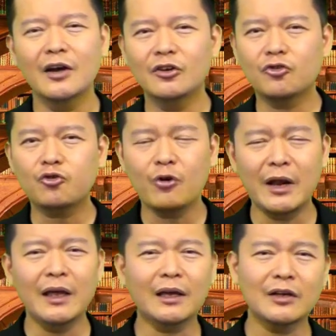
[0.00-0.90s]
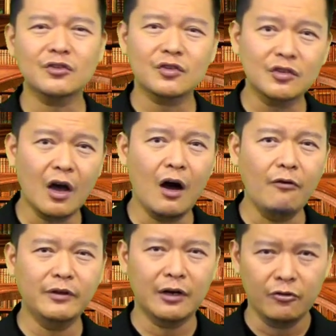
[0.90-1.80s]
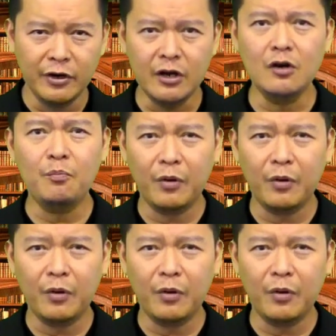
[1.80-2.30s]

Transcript: your training can solve their real